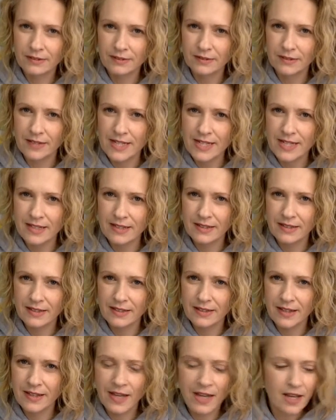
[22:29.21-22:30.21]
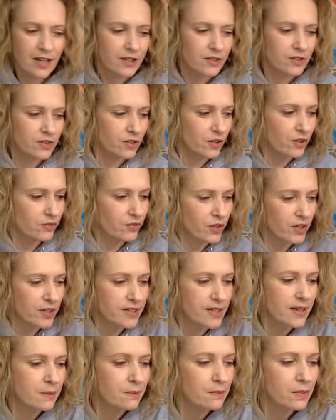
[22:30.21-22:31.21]
right? So for
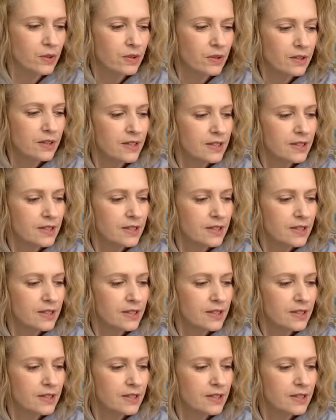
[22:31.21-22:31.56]
example,